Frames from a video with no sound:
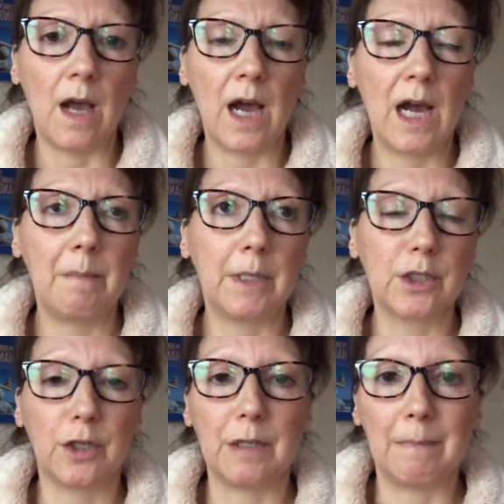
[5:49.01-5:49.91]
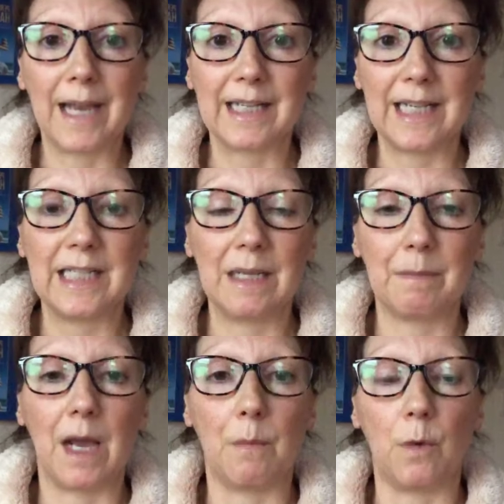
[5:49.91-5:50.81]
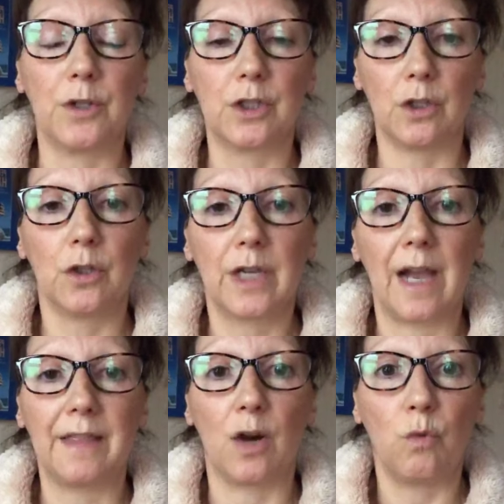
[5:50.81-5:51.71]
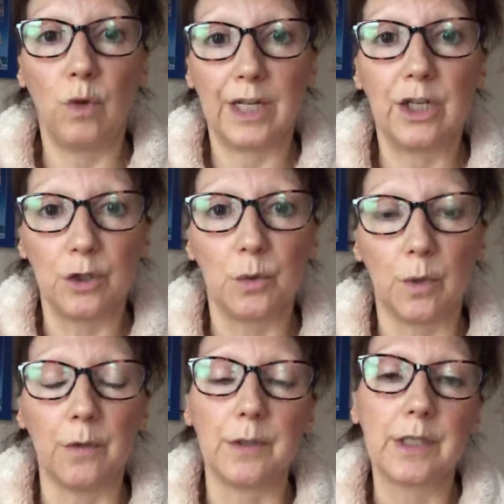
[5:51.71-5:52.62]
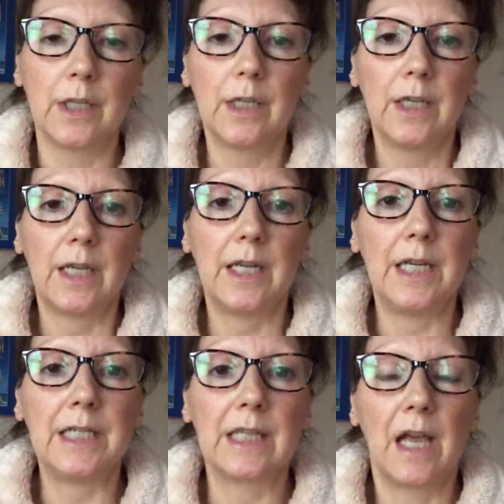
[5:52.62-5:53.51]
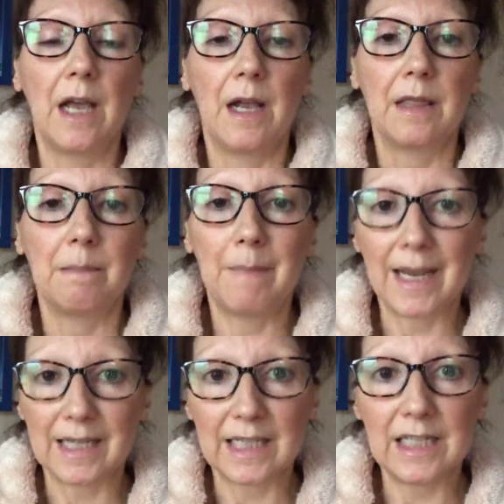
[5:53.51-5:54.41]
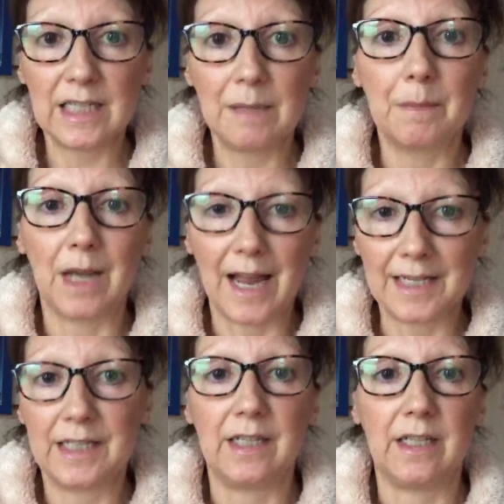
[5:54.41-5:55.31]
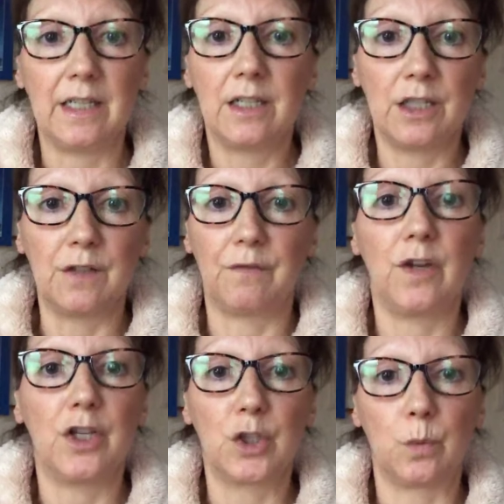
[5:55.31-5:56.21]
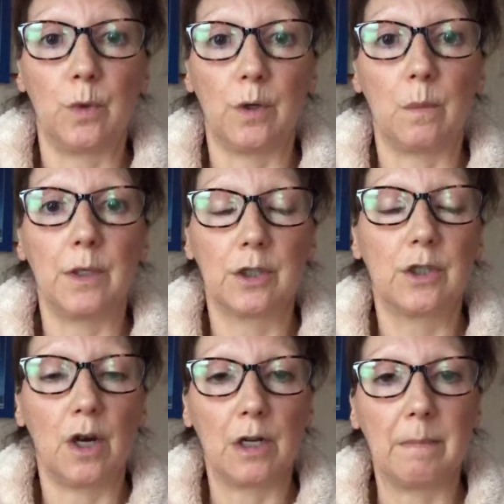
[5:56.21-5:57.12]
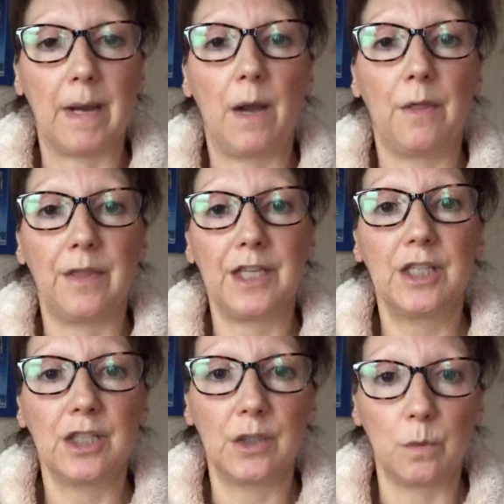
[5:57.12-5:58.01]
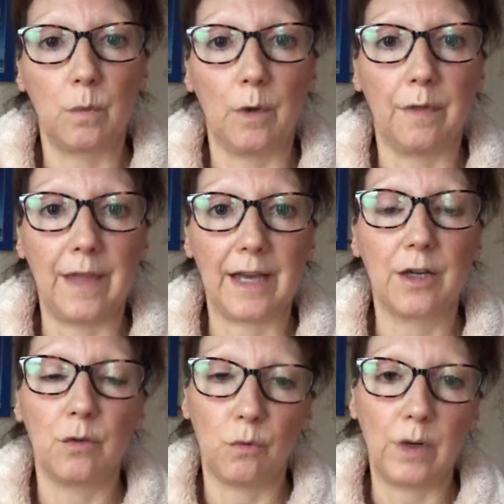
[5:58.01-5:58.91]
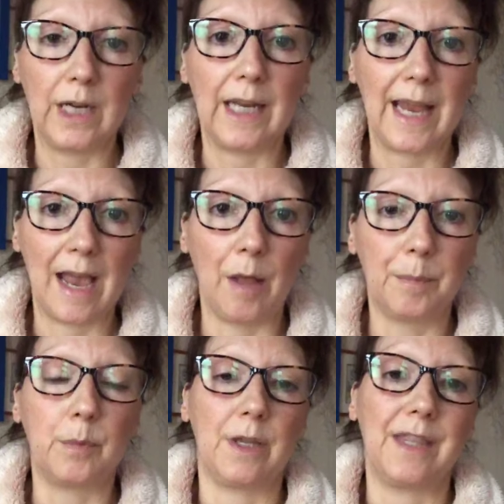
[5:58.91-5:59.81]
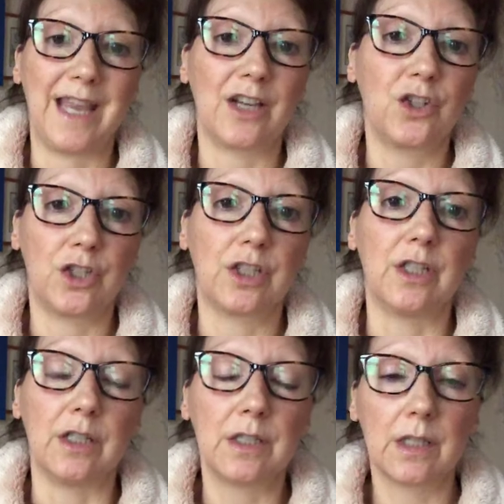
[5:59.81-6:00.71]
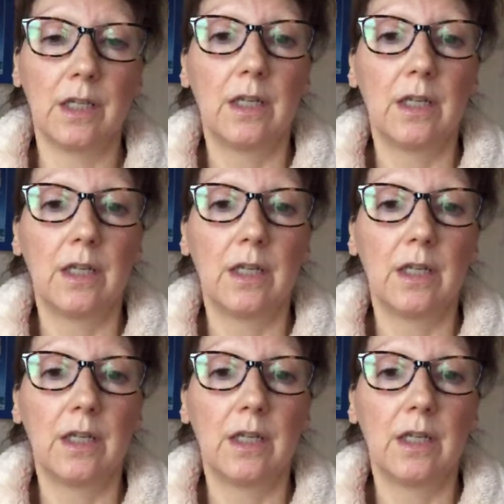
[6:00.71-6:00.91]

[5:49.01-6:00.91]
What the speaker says: So the magnesium that I want to look at that are really good ones is magnesium glycinate is the first one I want to talk about. This is the one that can really help with the anxiousness.